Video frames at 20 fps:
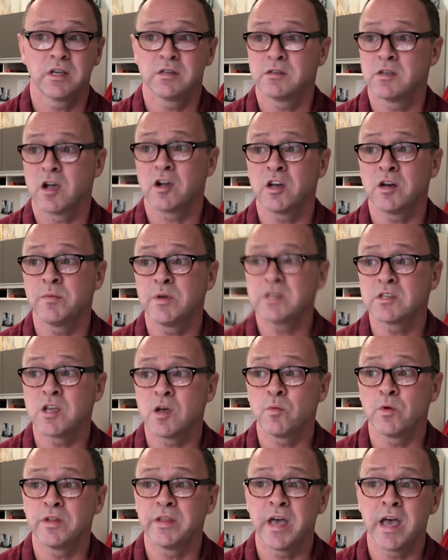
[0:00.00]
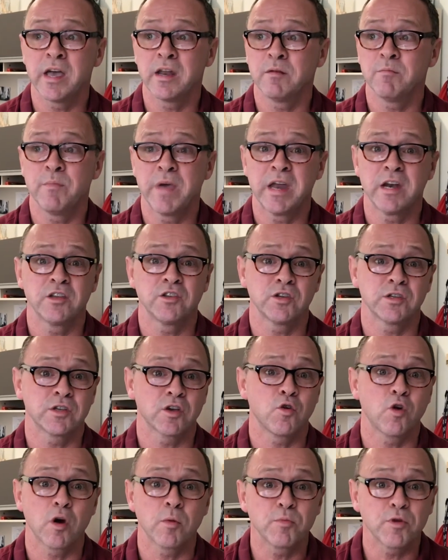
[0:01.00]
It's not going to be someone that manages
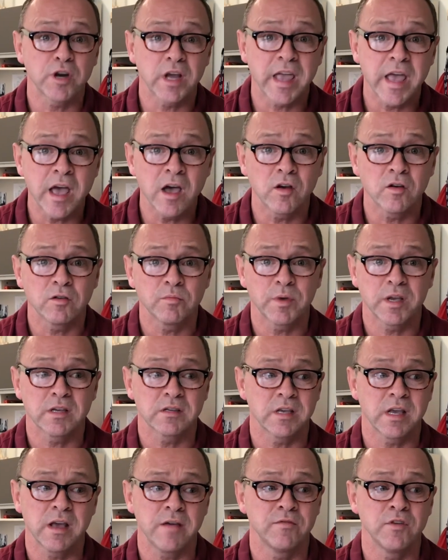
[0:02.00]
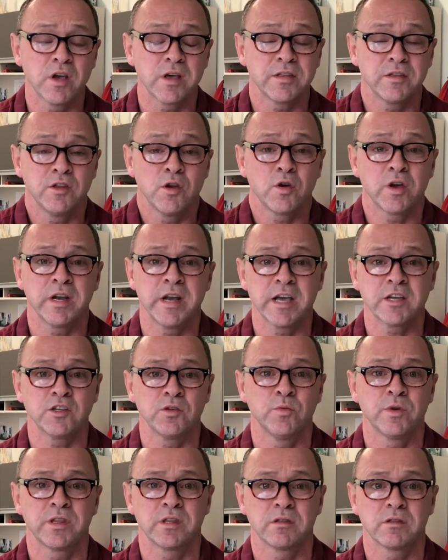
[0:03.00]
a corporate account because they have no, no
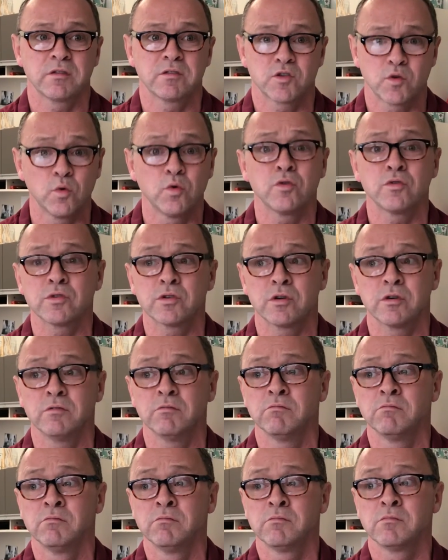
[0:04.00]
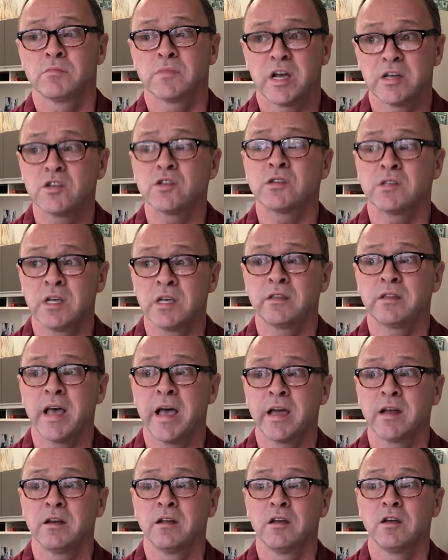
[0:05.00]
connection with schools. Or I just think
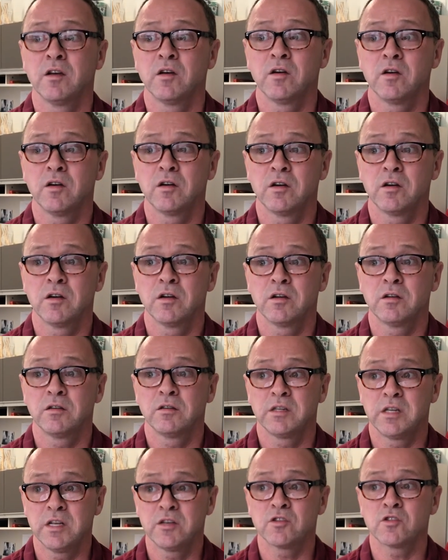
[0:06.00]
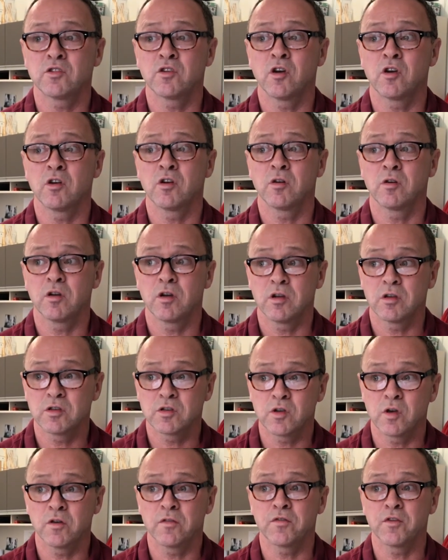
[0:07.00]
that teachers are
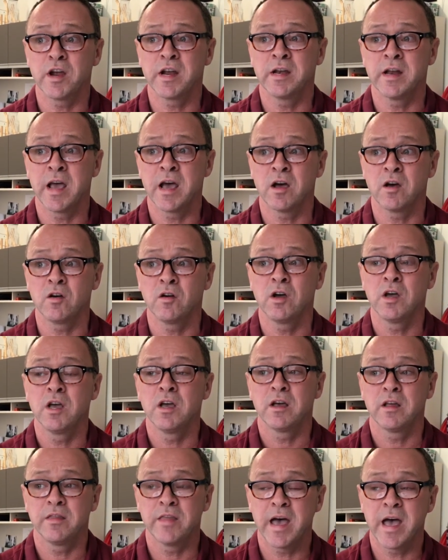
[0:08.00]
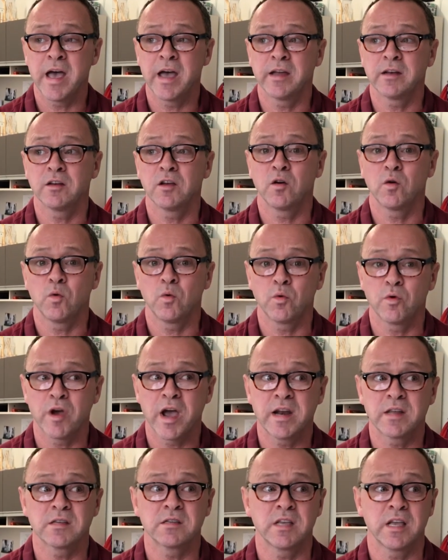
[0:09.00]
so afraid now that we're
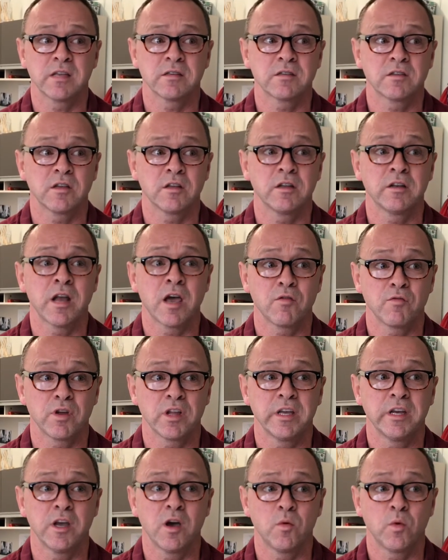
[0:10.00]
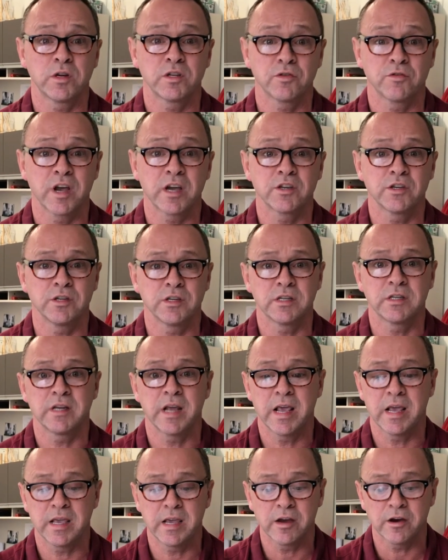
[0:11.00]
at a standstill and not really know what direction to
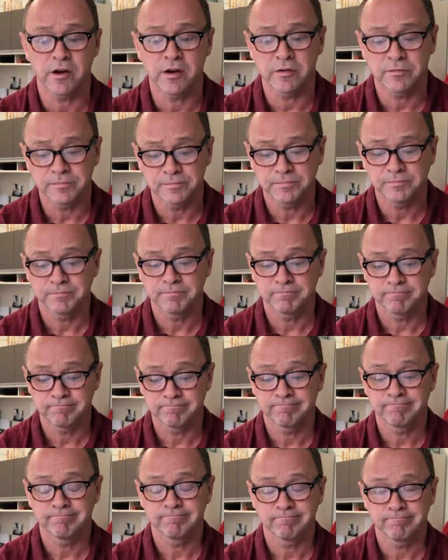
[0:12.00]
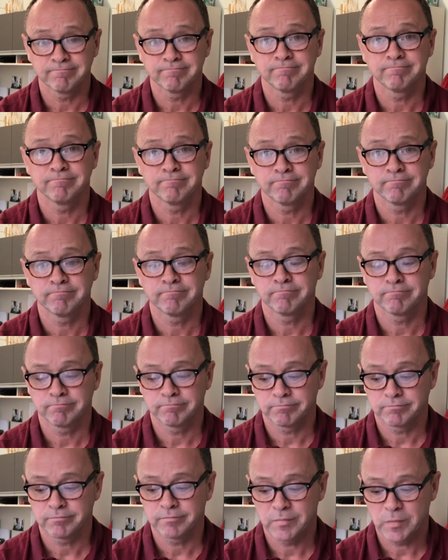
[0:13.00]
take here. Cool. Thank you very
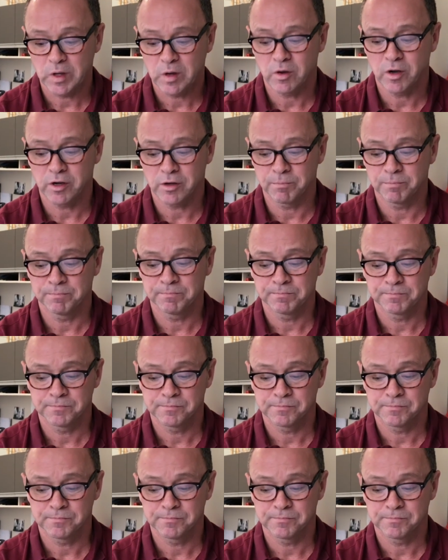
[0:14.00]
much. Welcome.